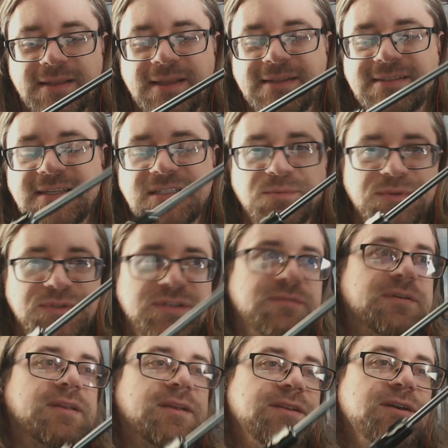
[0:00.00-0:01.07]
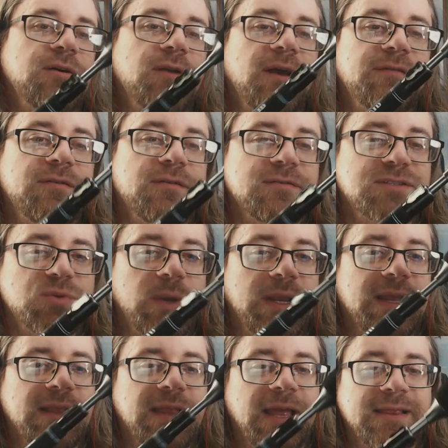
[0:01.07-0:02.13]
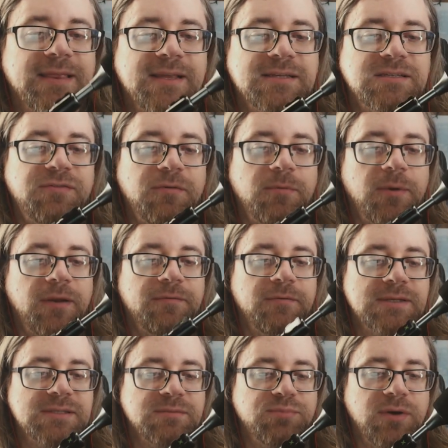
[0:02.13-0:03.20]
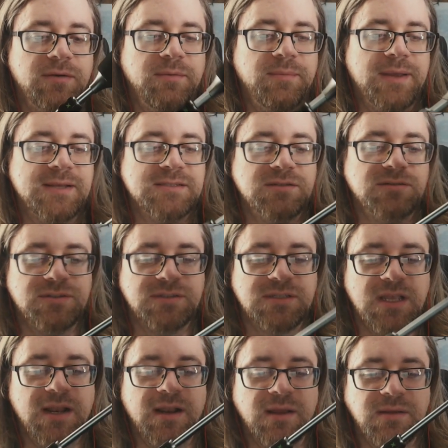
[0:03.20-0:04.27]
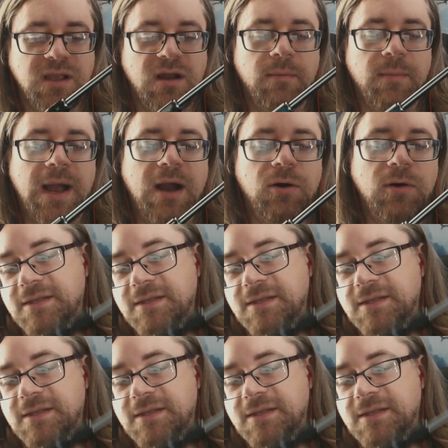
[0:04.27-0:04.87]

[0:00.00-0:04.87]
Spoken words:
They said specifically don't ever swing it like this for whatever reason, probably because it'll just kind of come out.